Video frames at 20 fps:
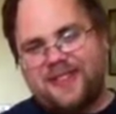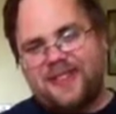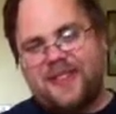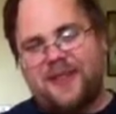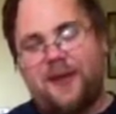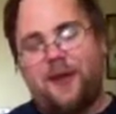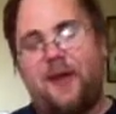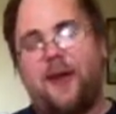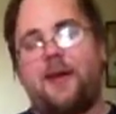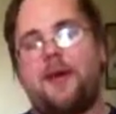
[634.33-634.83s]

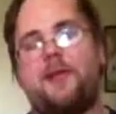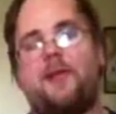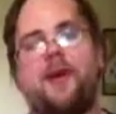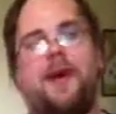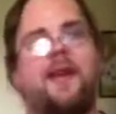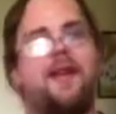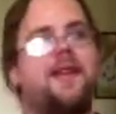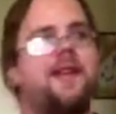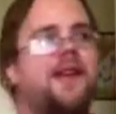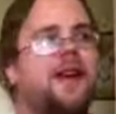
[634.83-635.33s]
All
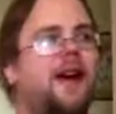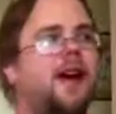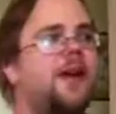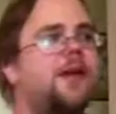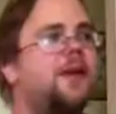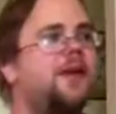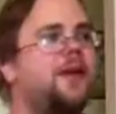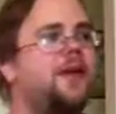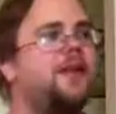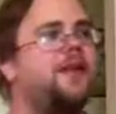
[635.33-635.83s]
about the
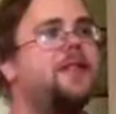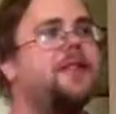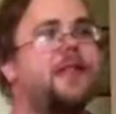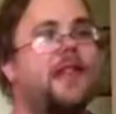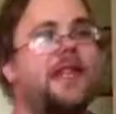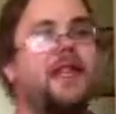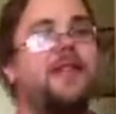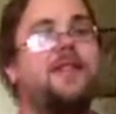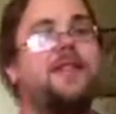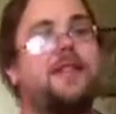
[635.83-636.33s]
dollar bill.
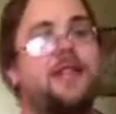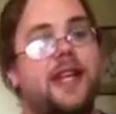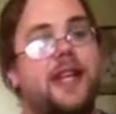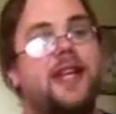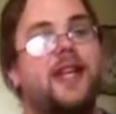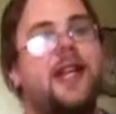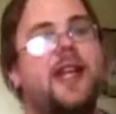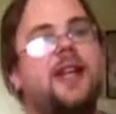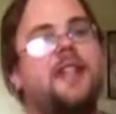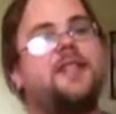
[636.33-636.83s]
See,
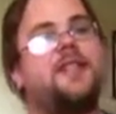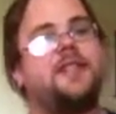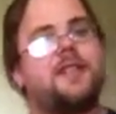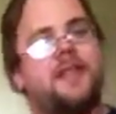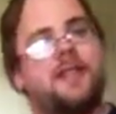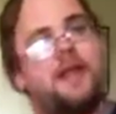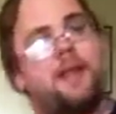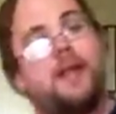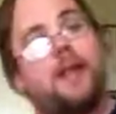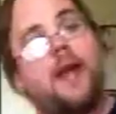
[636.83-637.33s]
ladies and
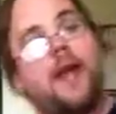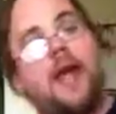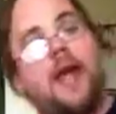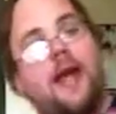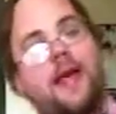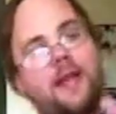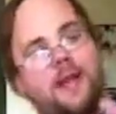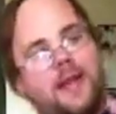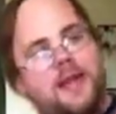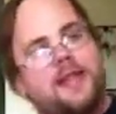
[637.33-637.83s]
gentlemen,
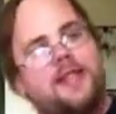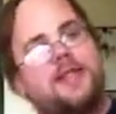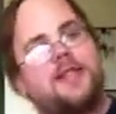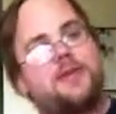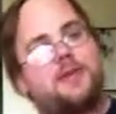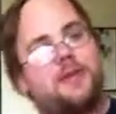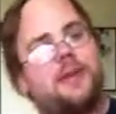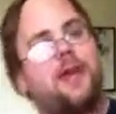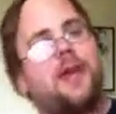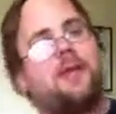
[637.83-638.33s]
this is
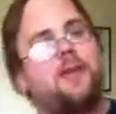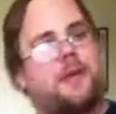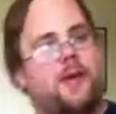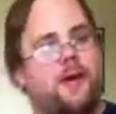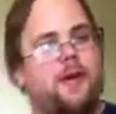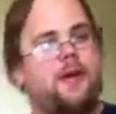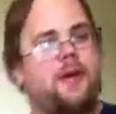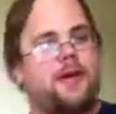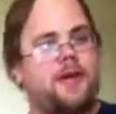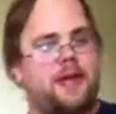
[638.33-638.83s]
what I'm
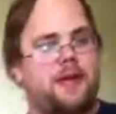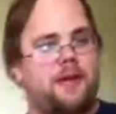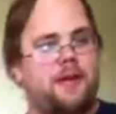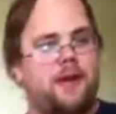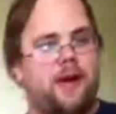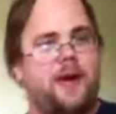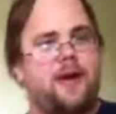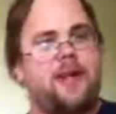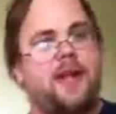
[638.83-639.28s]
talking about.